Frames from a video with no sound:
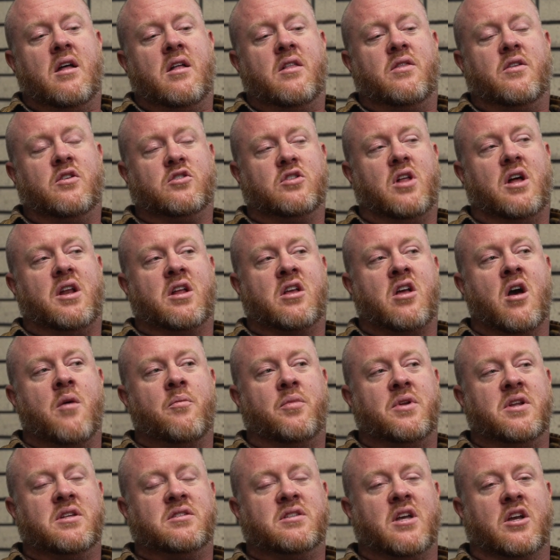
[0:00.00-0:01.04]
there's a lot of
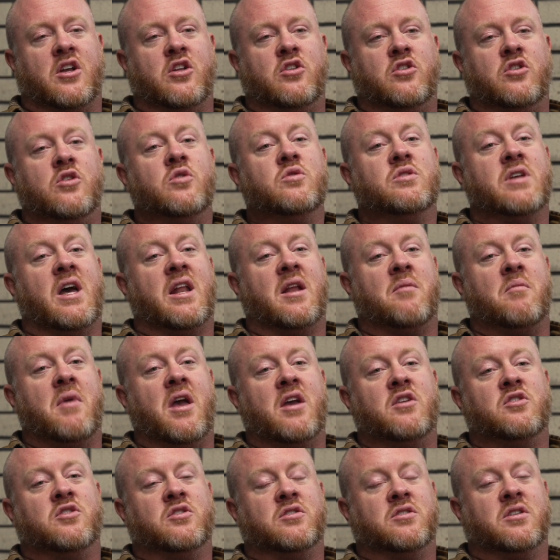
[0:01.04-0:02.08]
companies that could use
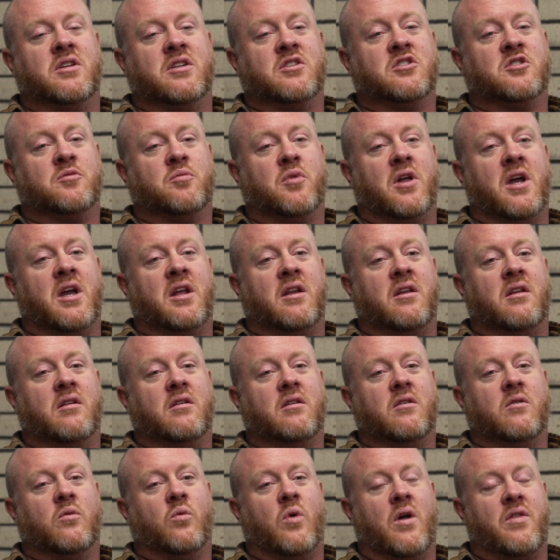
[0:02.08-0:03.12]
animation to explain
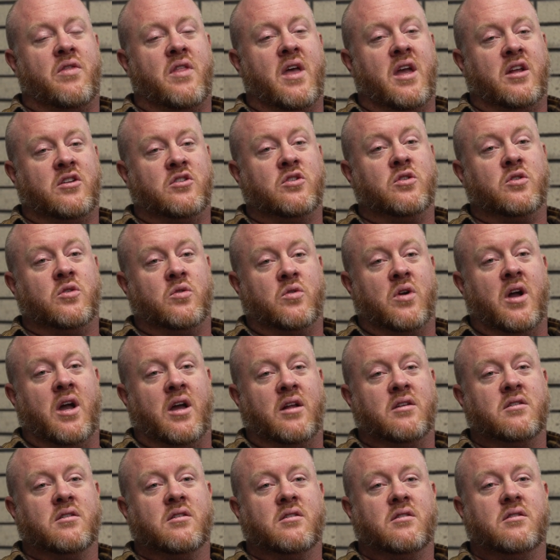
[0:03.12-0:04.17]
what they do,
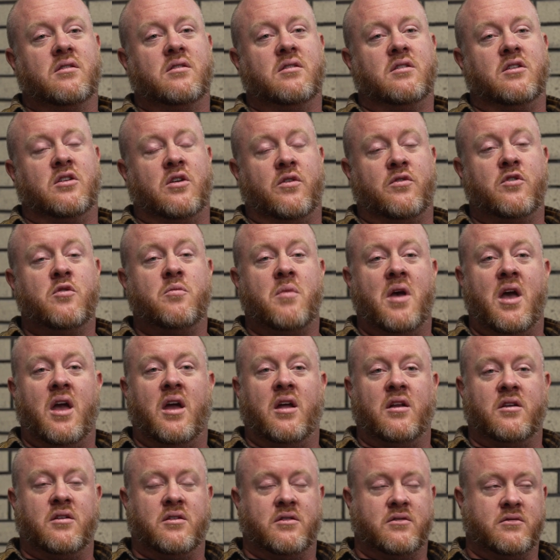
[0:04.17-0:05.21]
right? If you
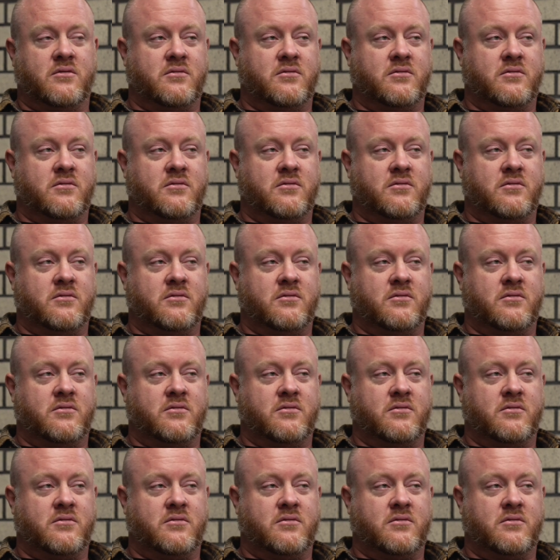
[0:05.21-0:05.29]
made...